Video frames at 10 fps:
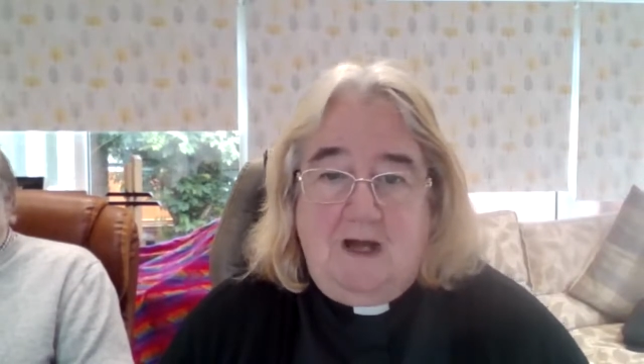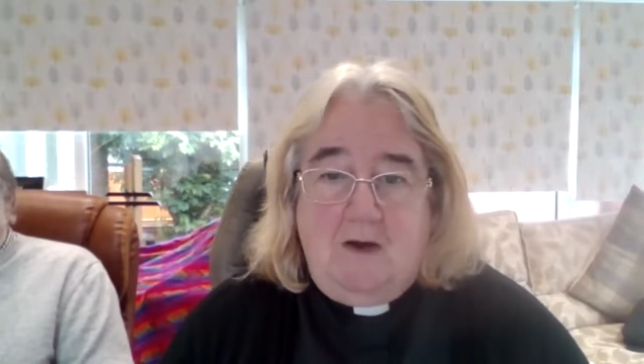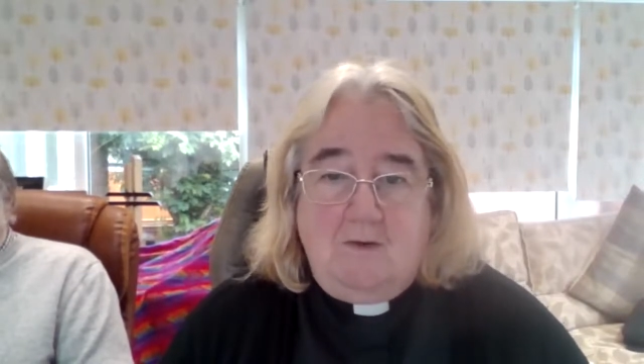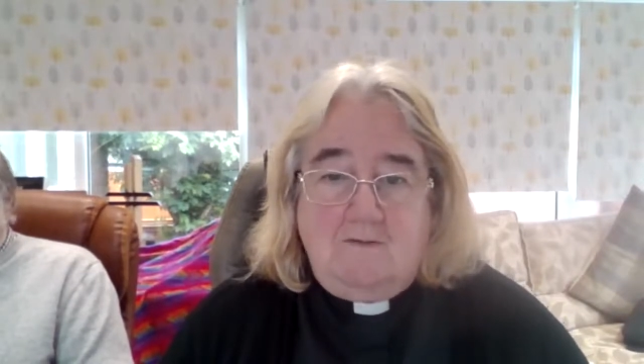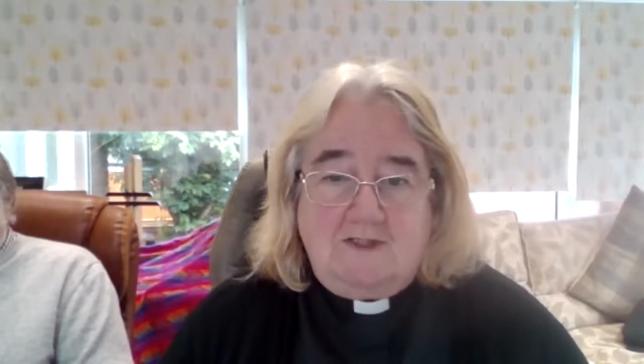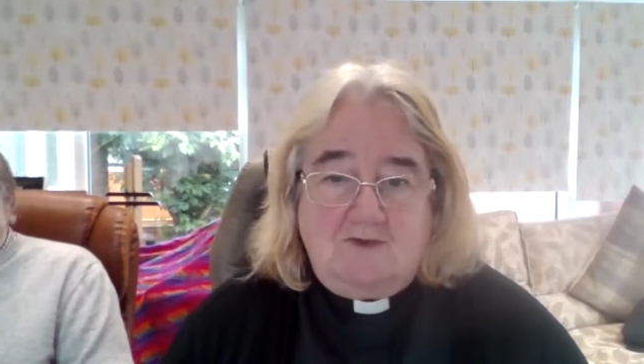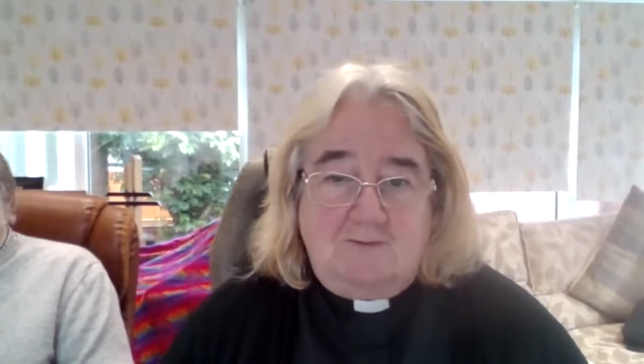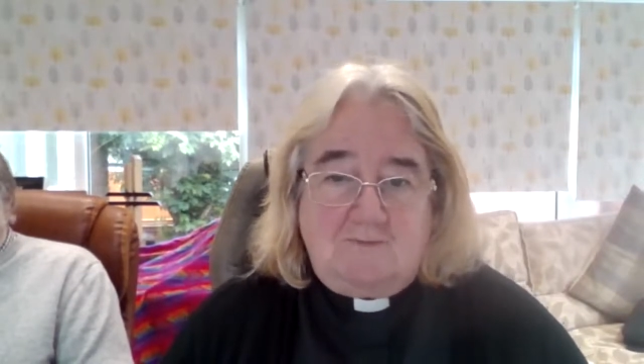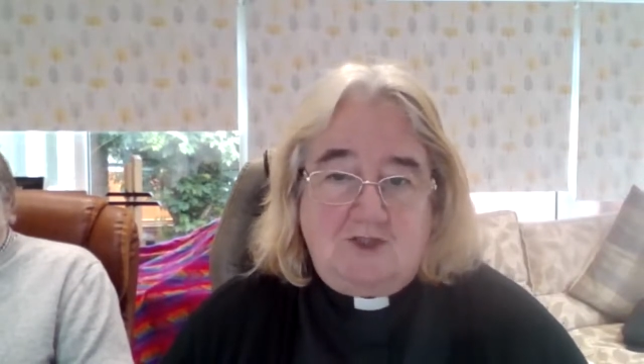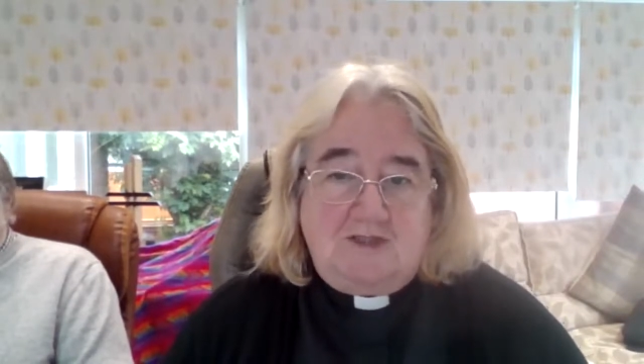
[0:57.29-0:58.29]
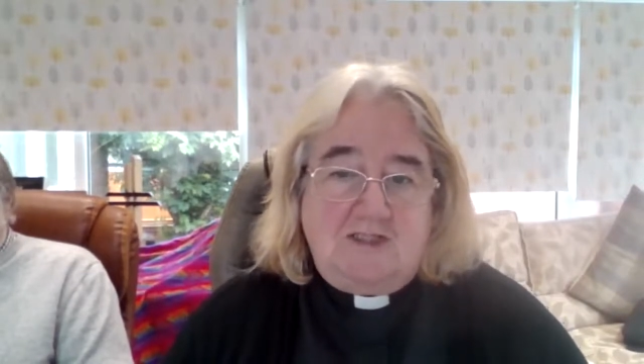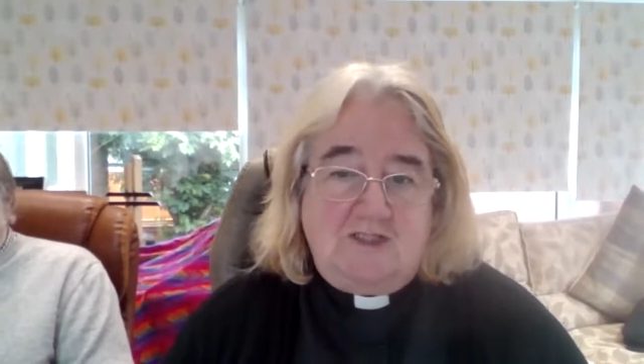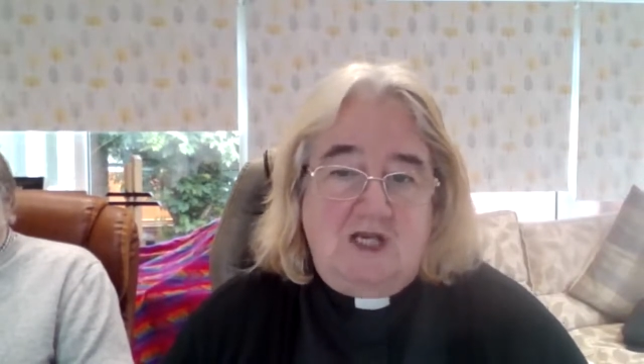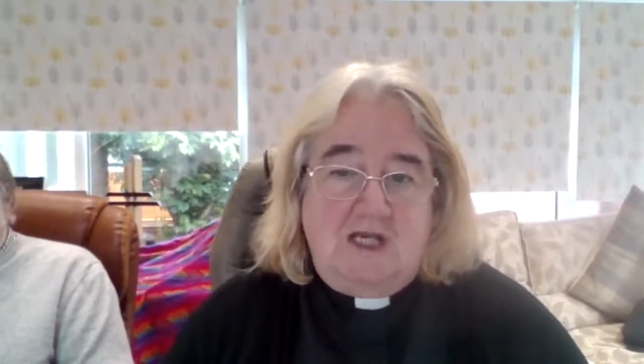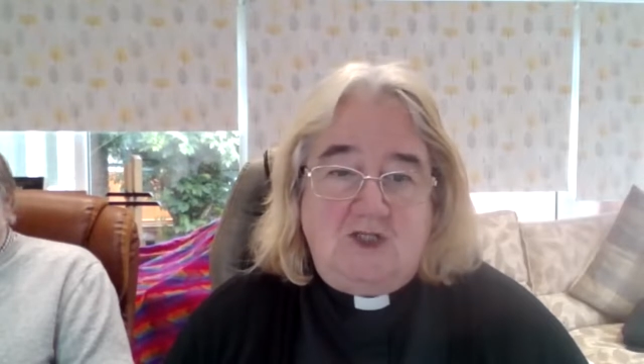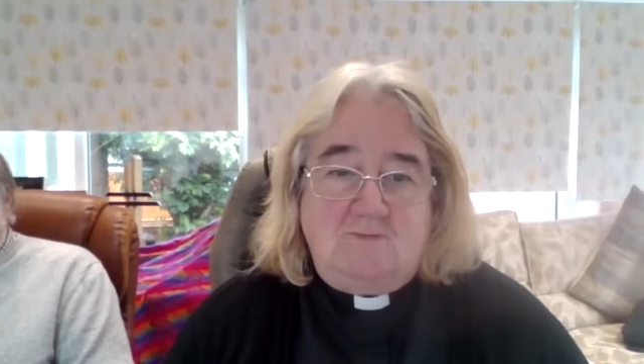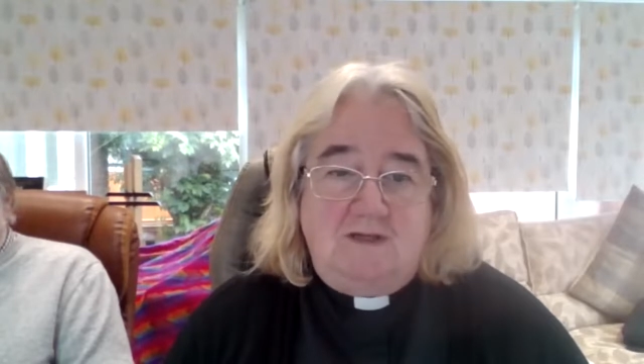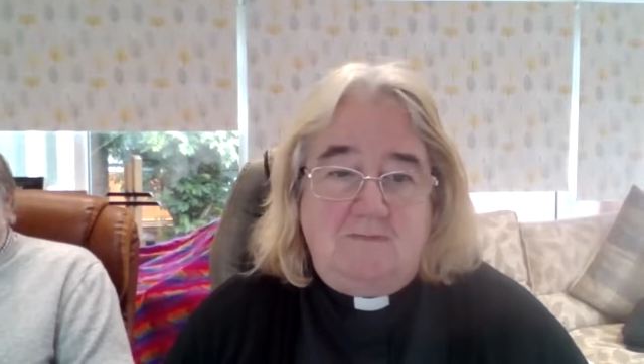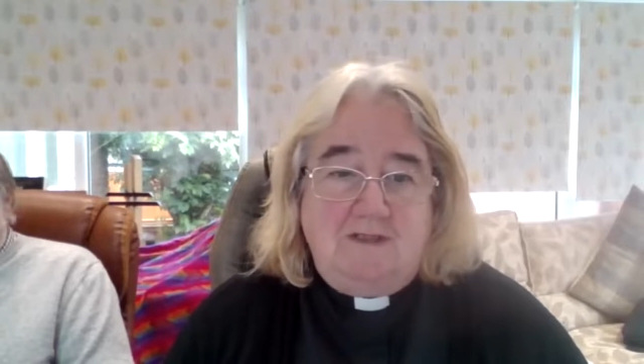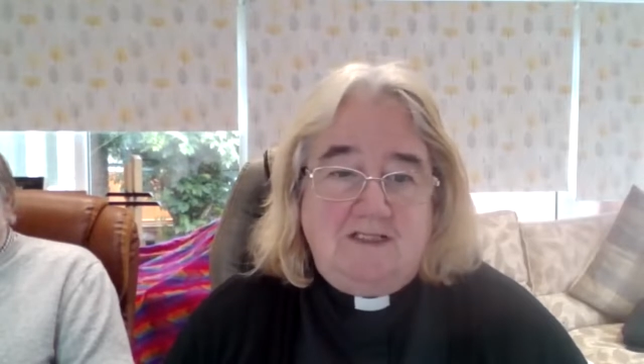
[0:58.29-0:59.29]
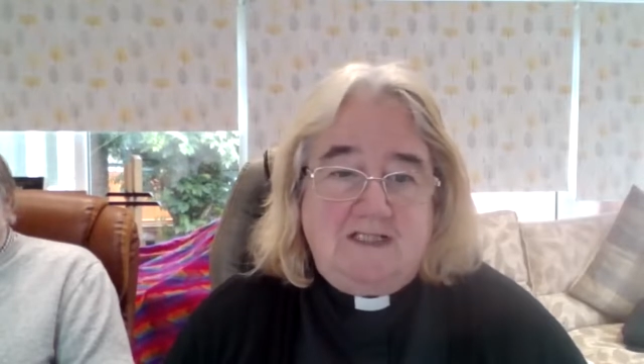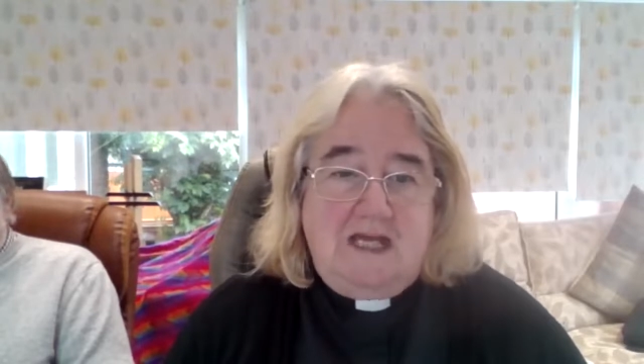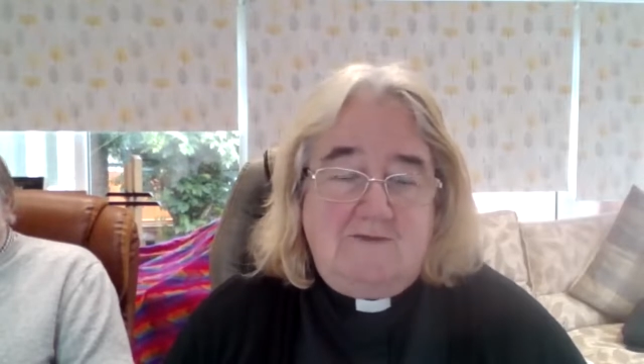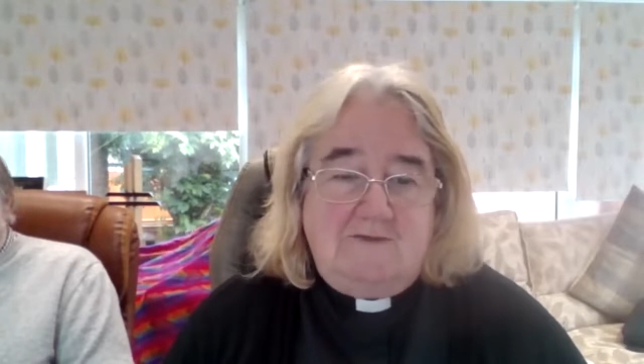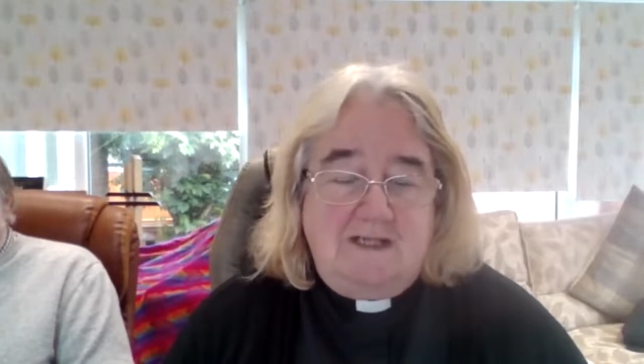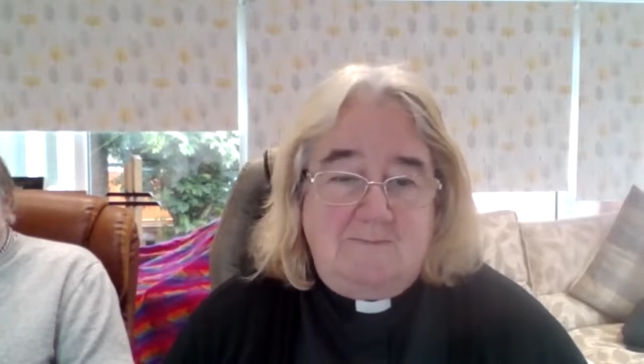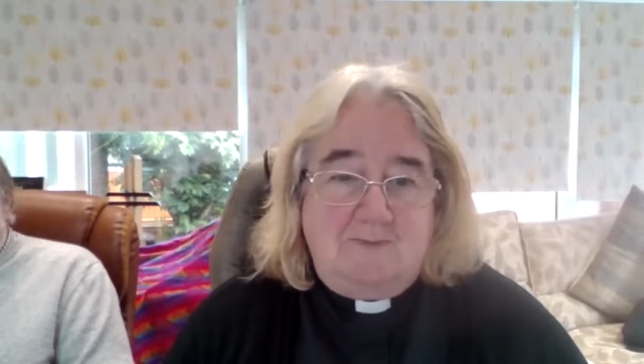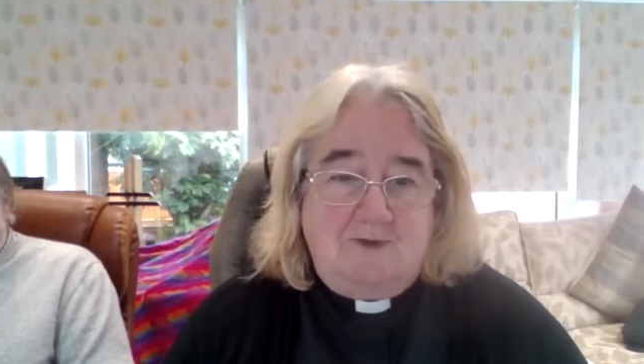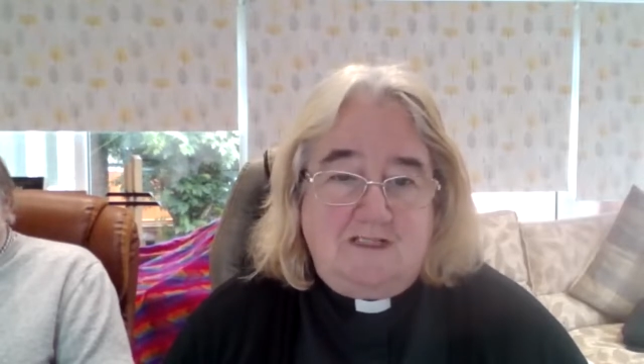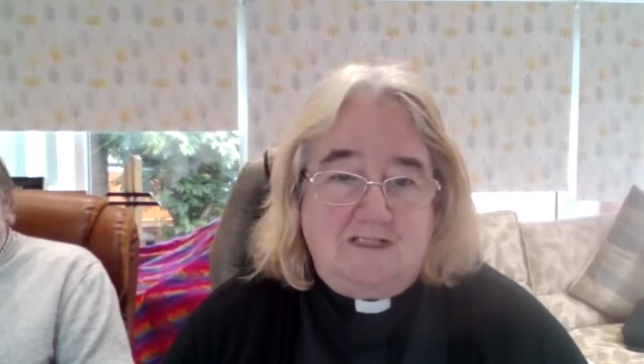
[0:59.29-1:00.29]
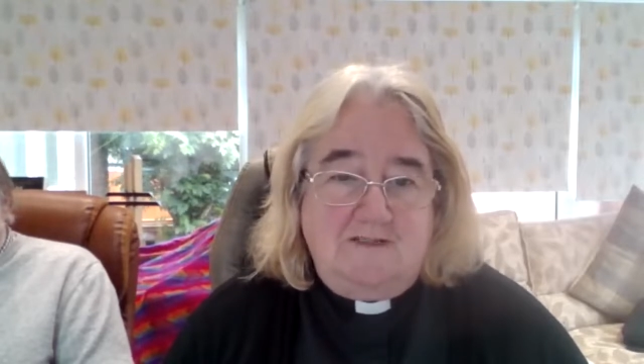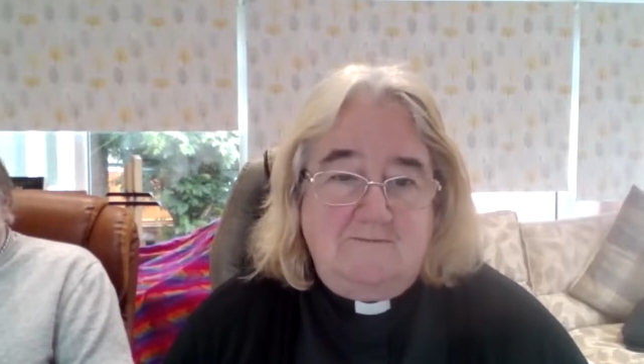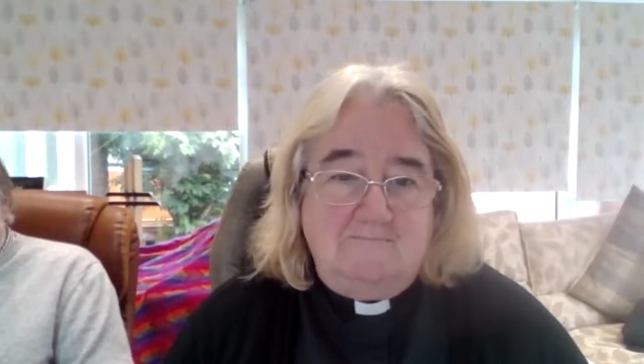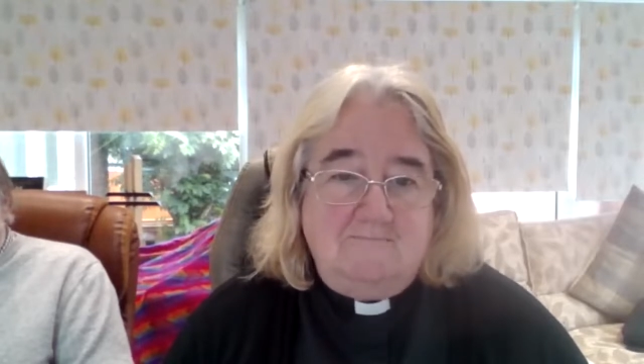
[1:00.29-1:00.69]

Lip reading: power of Scripture to change people's lives in prison.